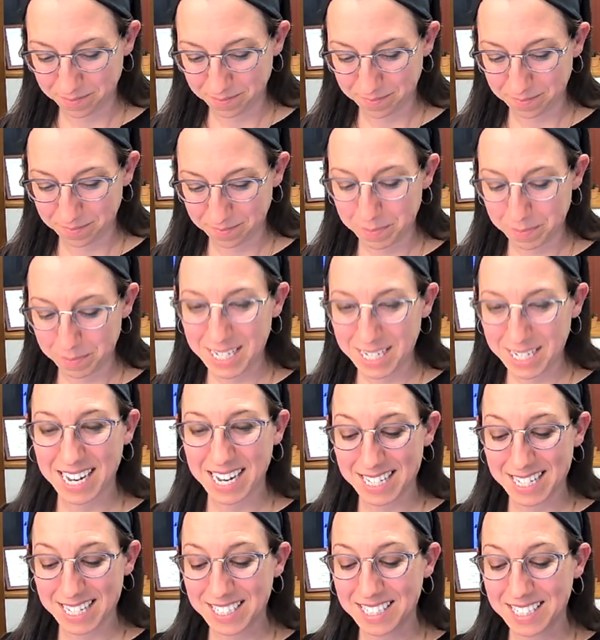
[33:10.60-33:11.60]

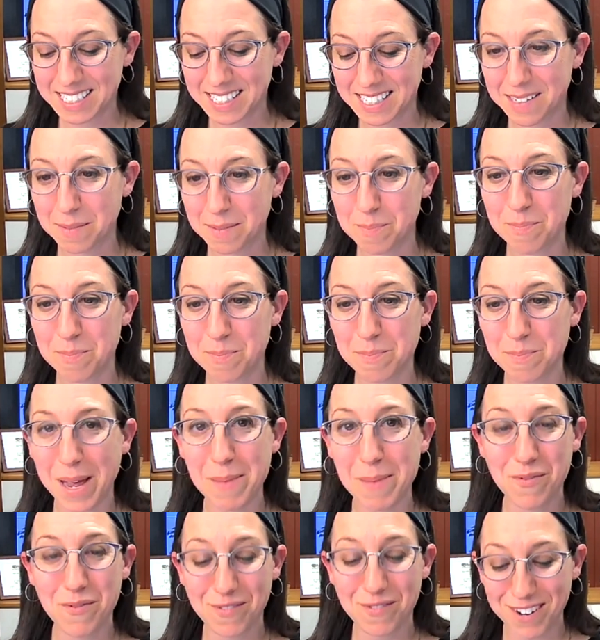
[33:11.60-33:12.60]
Because, and
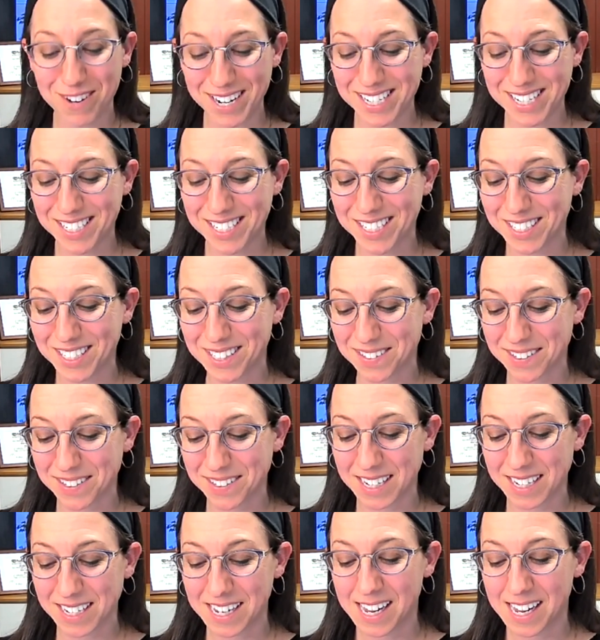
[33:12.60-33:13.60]
before I do,
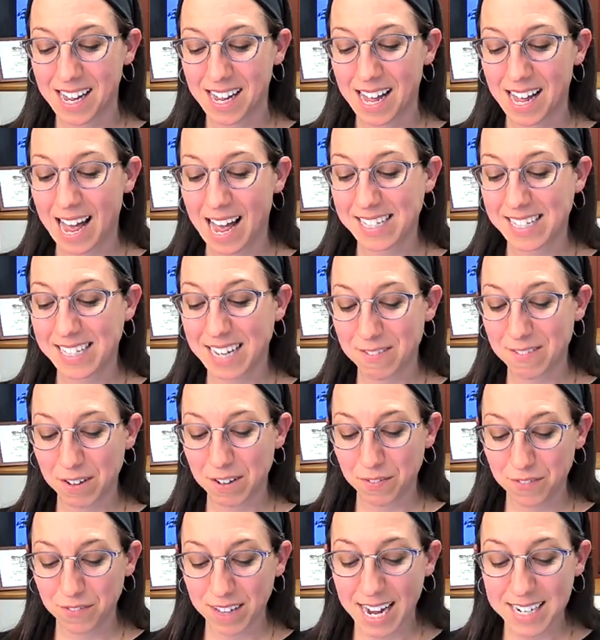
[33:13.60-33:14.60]
as I
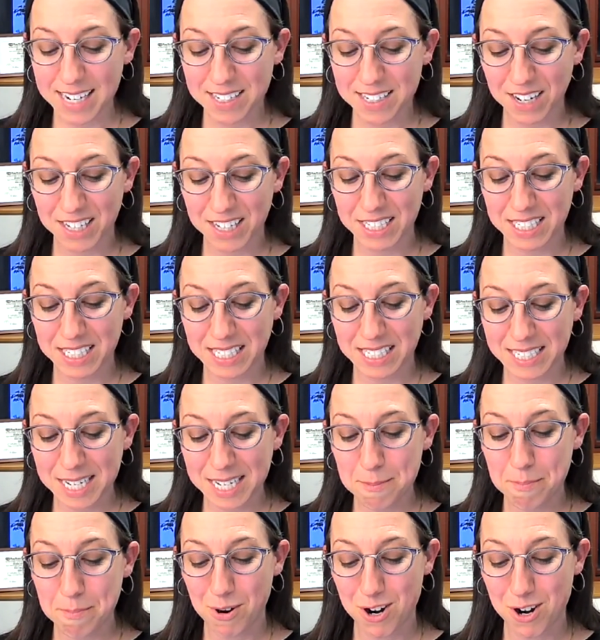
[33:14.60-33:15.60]
reflect on the
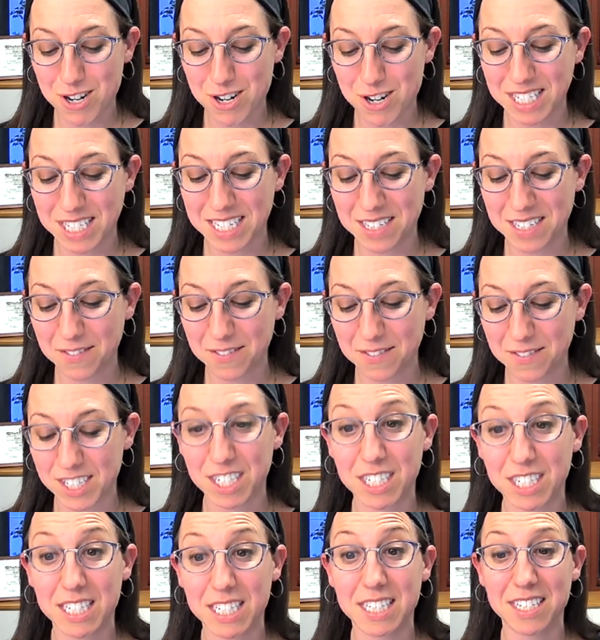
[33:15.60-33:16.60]
deep partisan
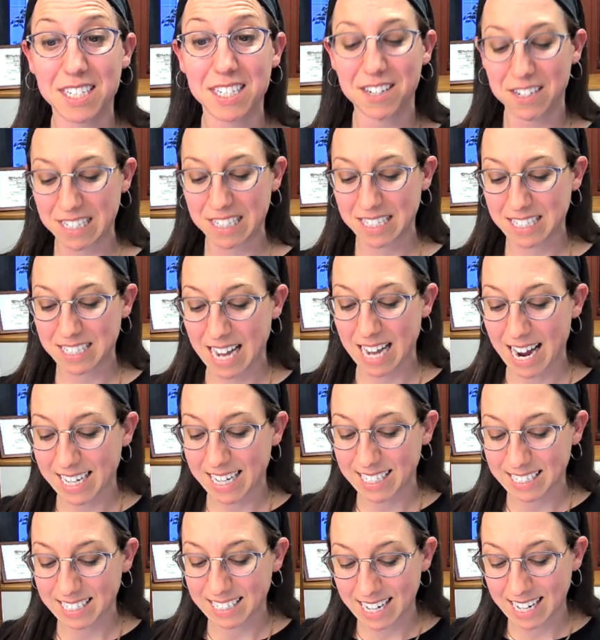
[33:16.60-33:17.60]
divisions in our
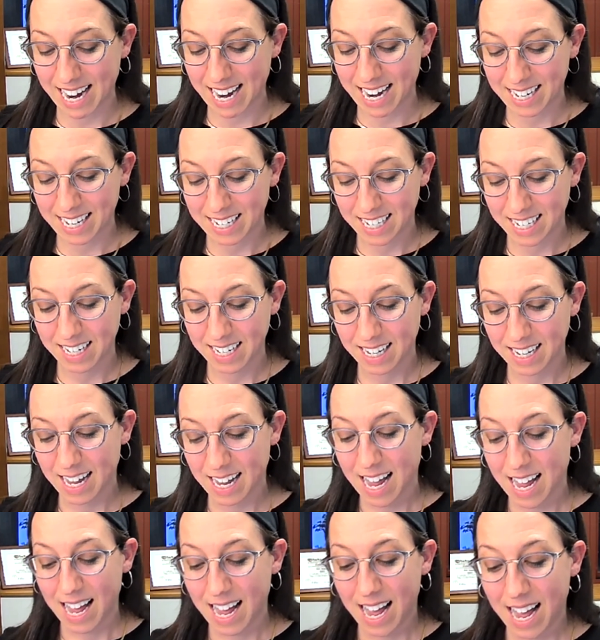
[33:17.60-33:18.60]
society today,
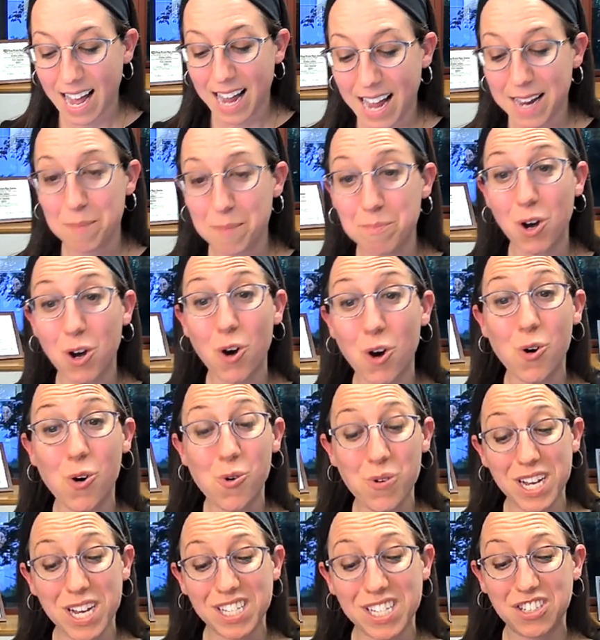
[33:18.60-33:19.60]
I am
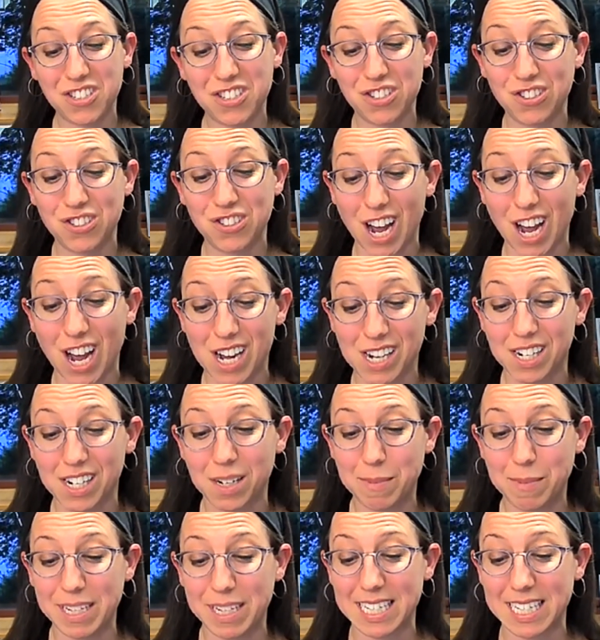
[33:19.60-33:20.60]
always struck
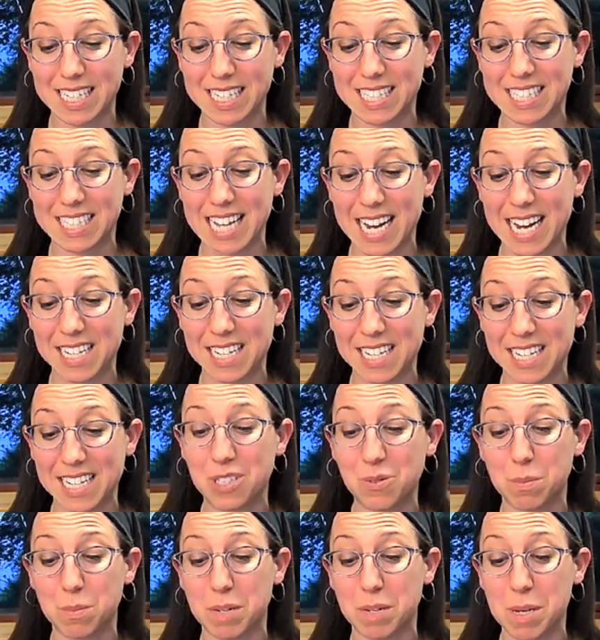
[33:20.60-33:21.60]
by the extent to
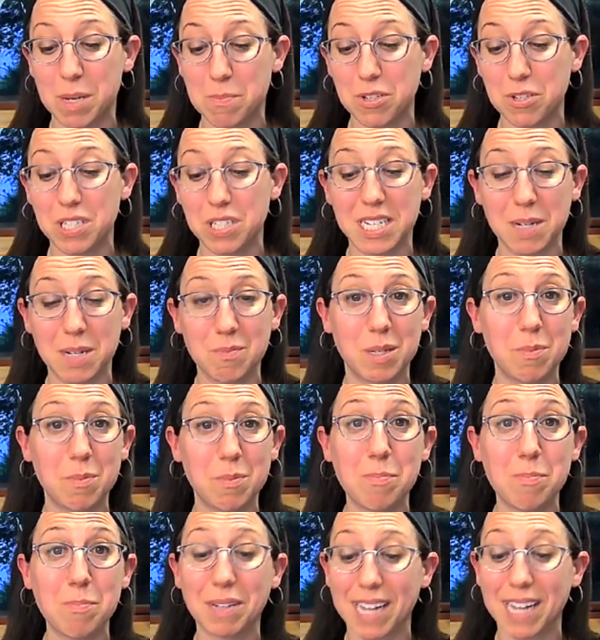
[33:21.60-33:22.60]
which people seem to be
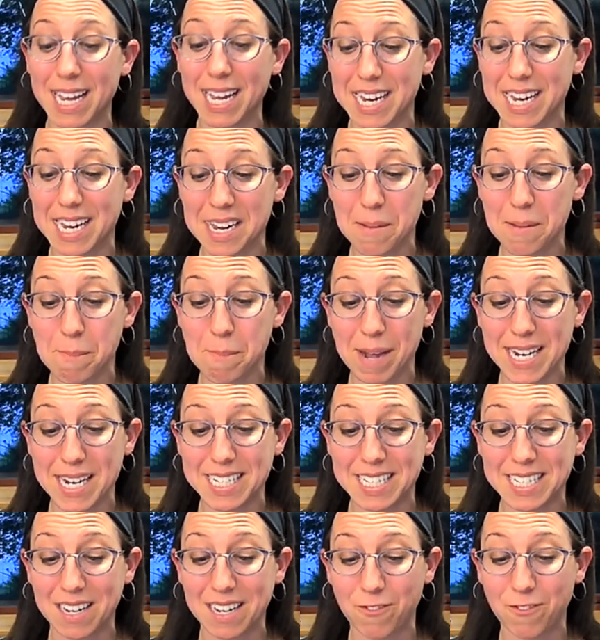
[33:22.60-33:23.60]
playing by
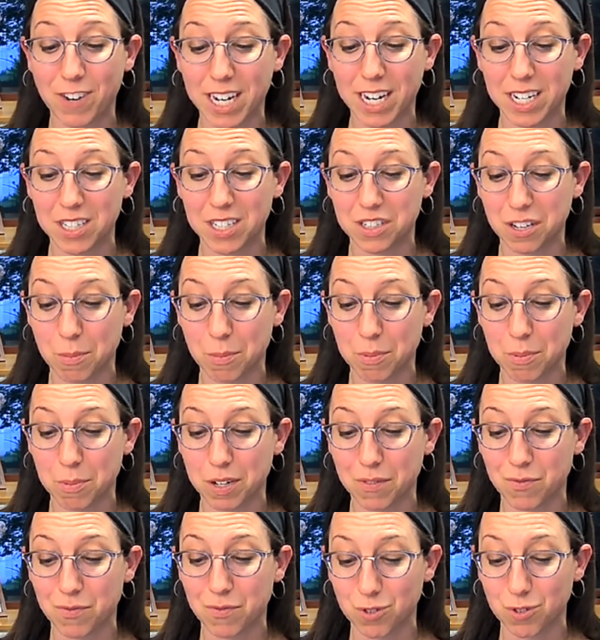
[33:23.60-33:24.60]
different
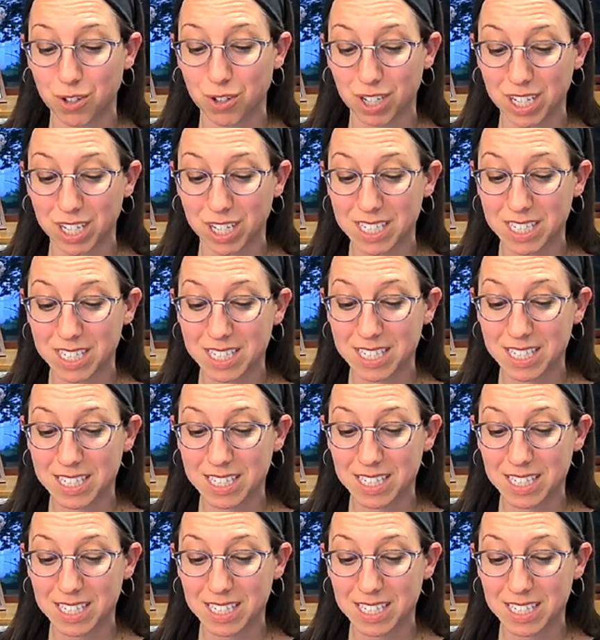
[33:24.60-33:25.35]
interpretive rules.